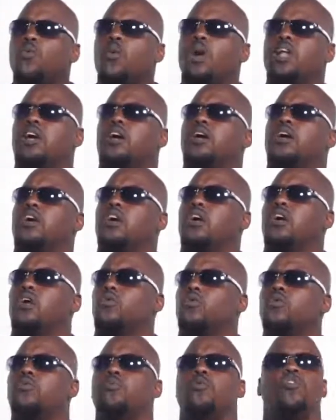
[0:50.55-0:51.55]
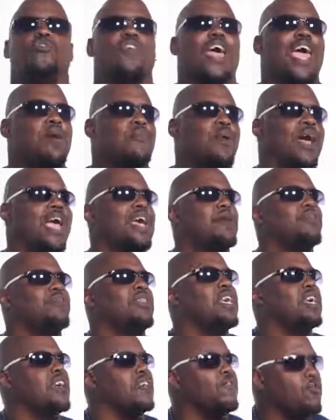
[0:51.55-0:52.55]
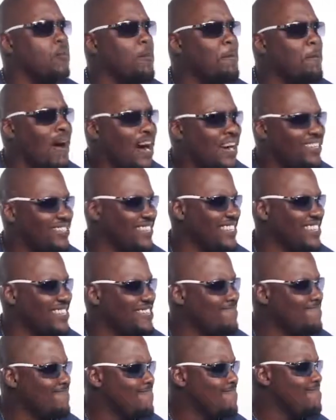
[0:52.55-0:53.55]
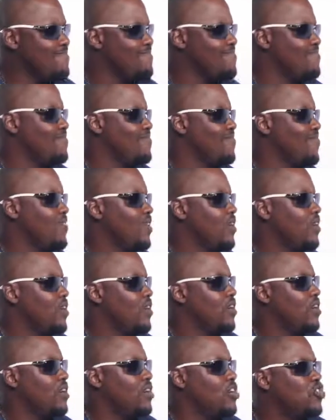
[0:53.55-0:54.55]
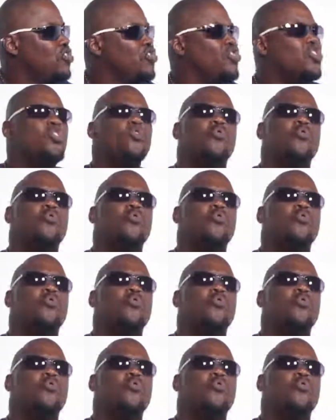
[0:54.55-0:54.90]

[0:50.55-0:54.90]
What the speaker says: want to remove Abraham Lincoln from Boston. Do